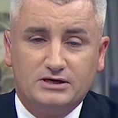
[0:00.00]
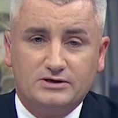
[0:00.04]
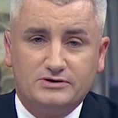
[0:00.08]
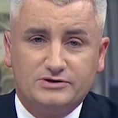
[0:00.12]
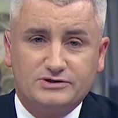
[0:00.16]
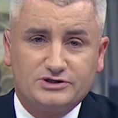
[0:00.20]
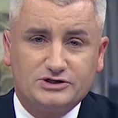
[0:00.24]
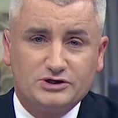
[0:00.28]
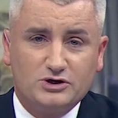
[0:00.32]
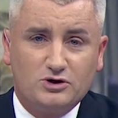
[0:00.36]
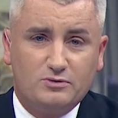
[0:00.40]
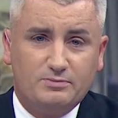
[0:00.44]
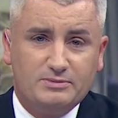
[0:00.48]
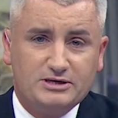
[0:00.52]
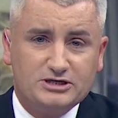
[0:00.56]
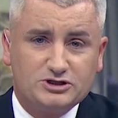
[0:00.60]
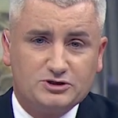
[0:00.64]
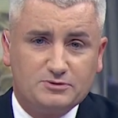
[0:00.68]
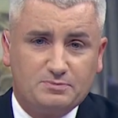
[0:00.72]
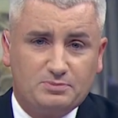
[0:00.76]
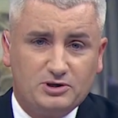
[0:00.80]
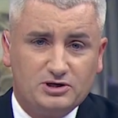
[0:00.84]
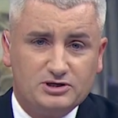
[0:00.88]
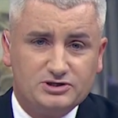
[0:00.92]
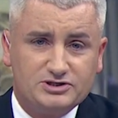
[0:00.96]
The Seoul
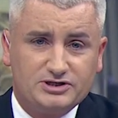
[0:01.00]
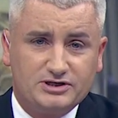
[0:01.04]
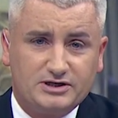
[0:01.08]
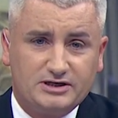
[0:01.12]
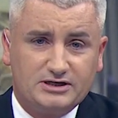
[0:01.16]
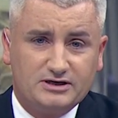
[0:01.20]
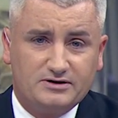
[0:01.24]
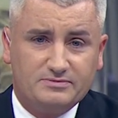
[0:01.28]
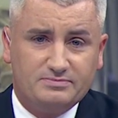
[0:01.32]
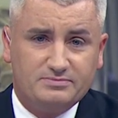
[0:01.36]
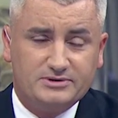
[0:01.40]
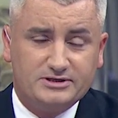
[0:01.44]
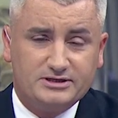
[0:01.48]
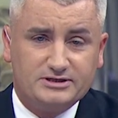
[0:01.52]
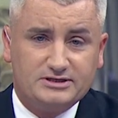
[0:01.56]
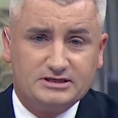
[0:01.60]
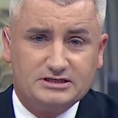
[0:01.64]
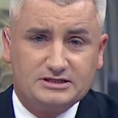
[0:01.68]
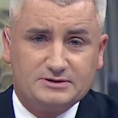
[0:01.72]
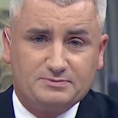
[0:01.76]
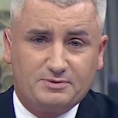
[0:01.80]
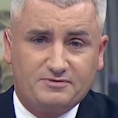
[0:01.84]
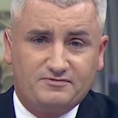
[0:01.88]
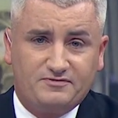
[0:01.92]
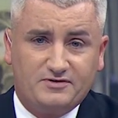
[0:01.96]
Metropolitan Government
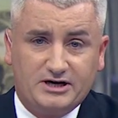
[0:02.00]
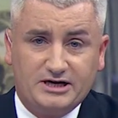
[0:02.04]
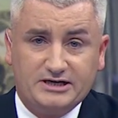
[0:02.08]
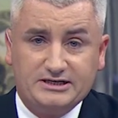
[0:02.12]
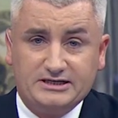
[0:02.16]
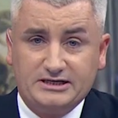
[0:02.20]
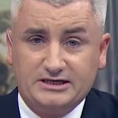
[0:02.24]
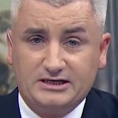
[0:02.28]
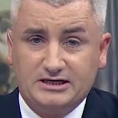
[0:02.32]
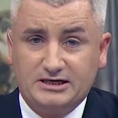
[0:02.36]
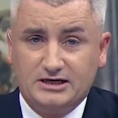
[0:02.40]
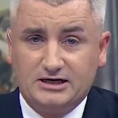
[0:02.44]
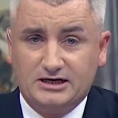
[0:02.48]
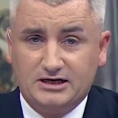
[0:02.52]
is providing